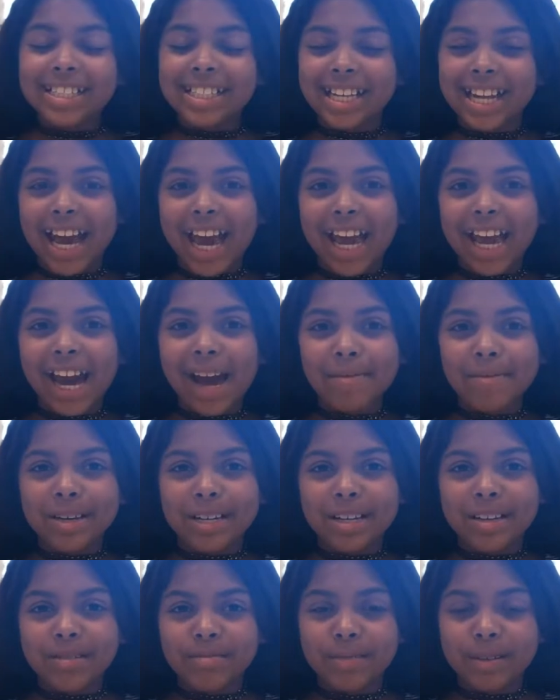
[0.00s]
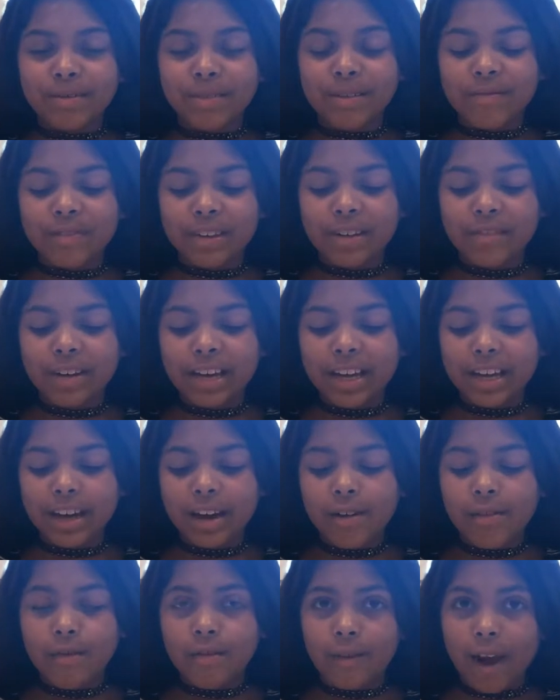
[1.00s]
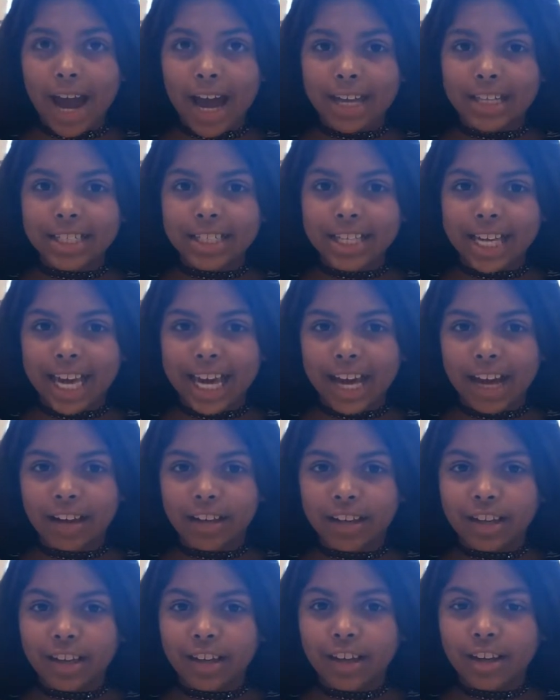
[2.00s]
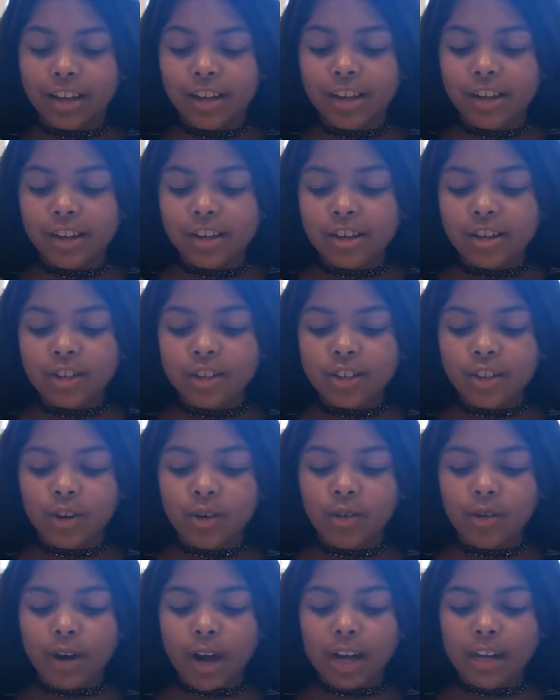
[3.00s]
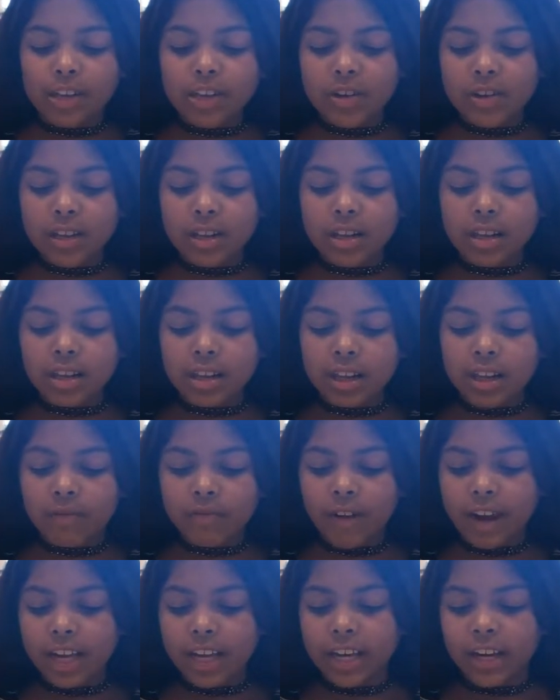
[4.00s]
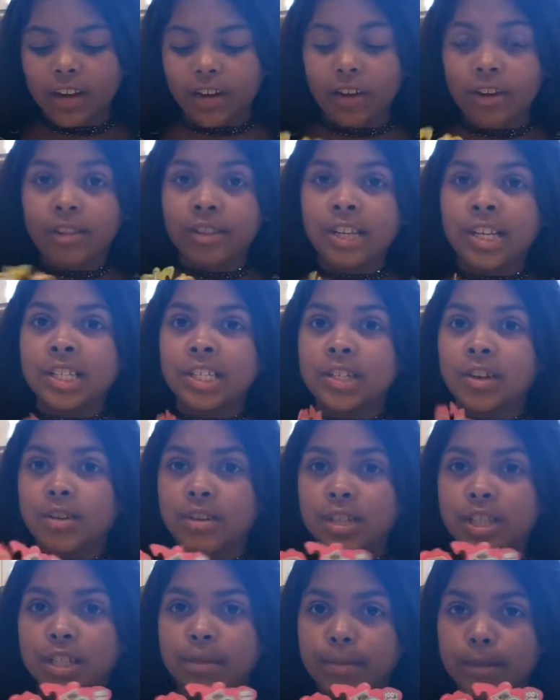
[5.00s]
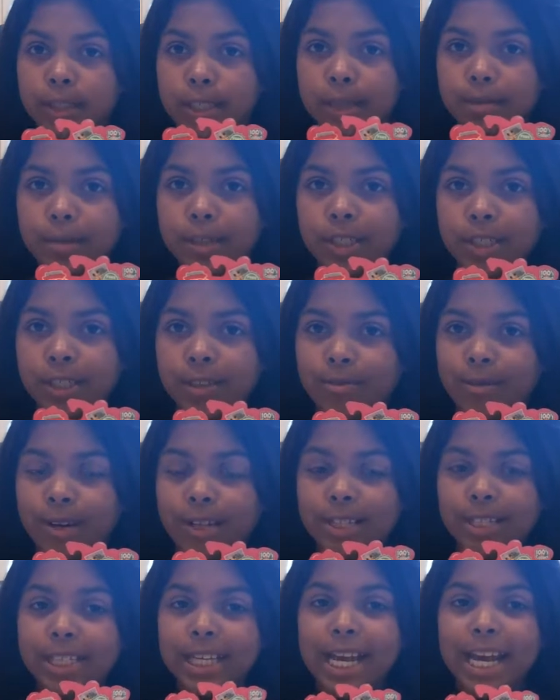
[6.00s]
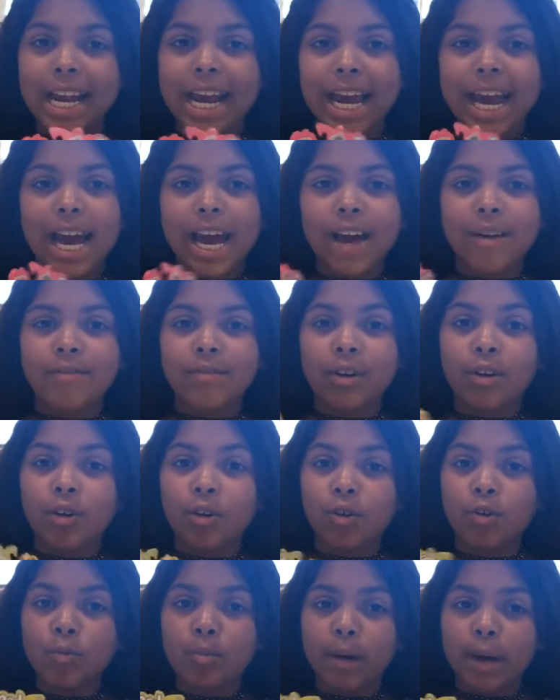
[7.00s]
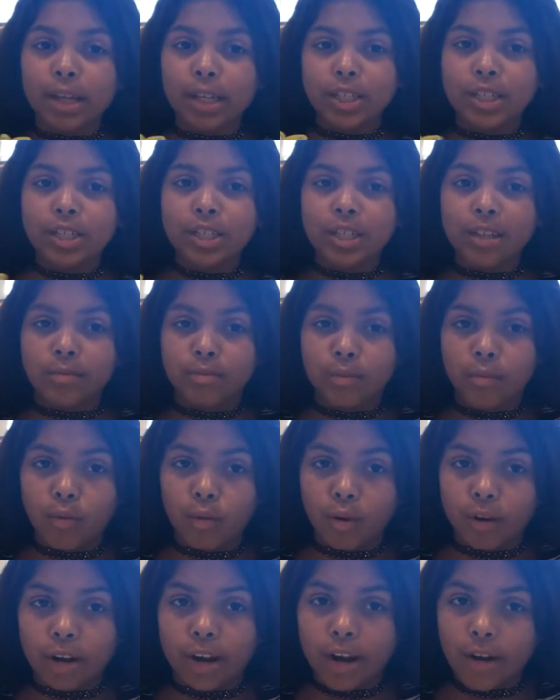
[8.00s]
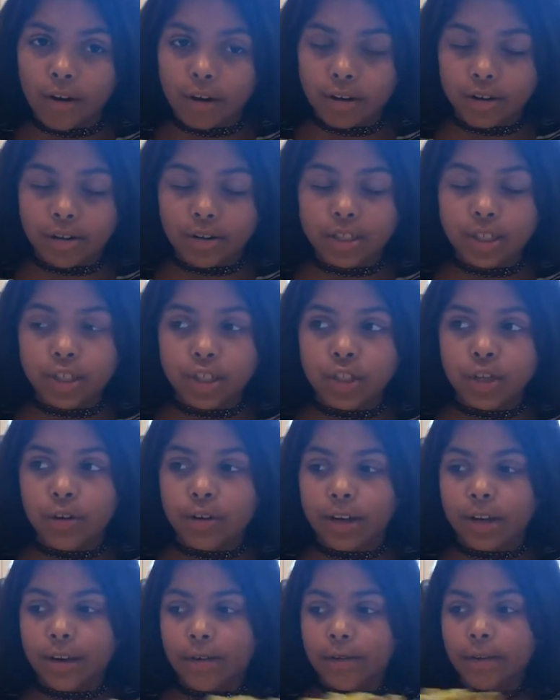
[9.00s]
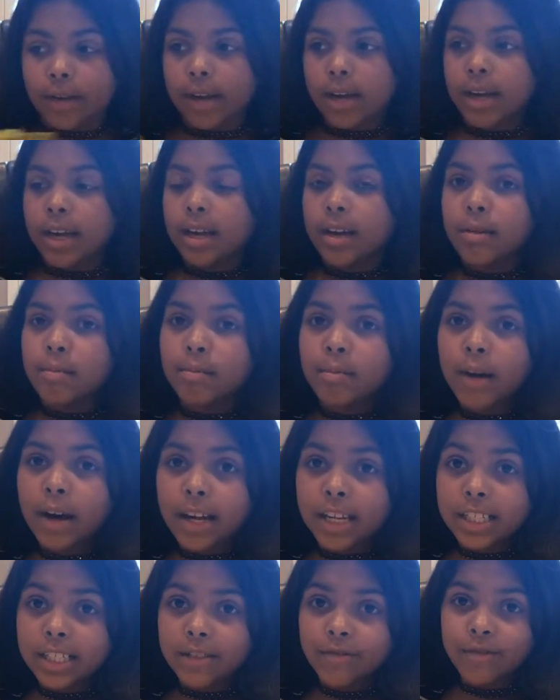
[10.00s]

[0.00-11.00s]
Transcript: today I'm going to be reviewing Radz Candy. So as you can see right here, these are the Smushy Mushy ones, and I have a whole bunch more characters to show you. But